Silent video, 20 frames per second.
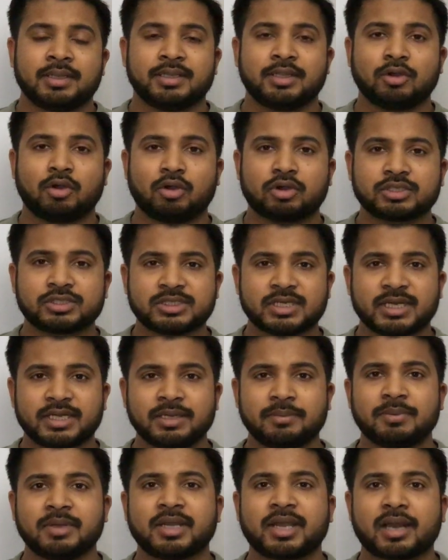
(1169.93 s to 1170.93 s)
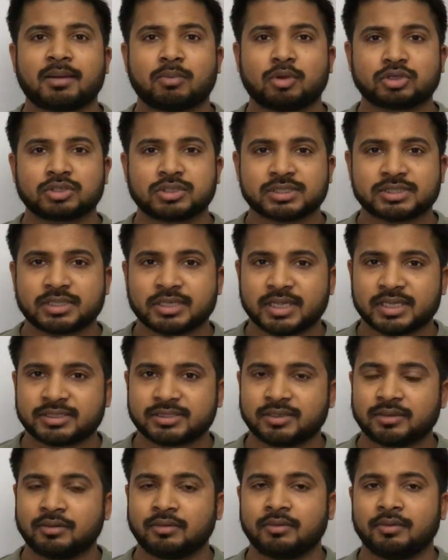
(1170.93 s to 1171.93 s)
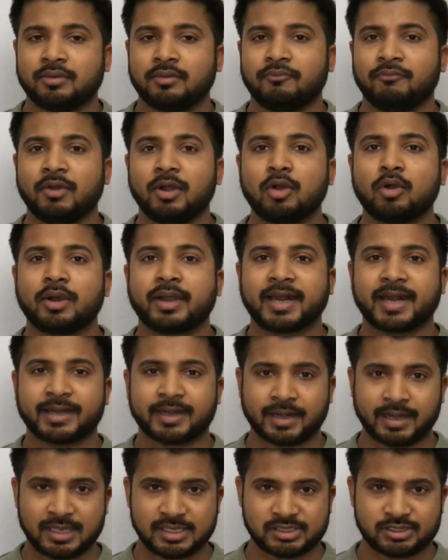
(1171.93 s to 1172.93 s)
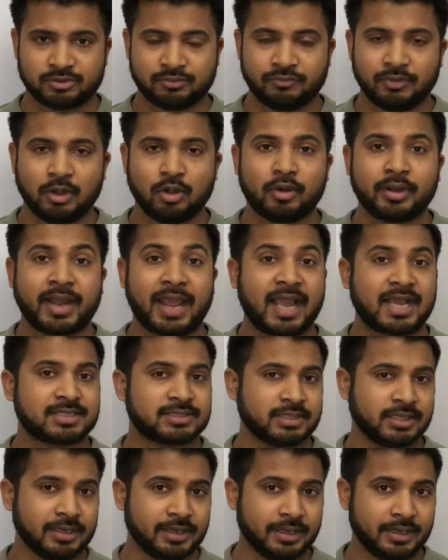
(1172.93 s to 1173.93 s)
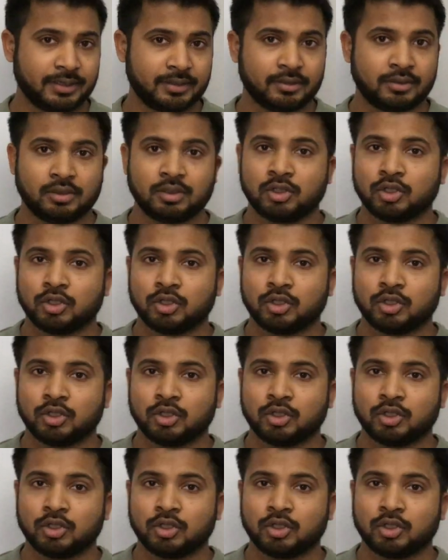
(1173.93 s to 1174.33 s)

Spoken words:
the oxidative decarboxylation reaction will not catalyze, will not accelerate.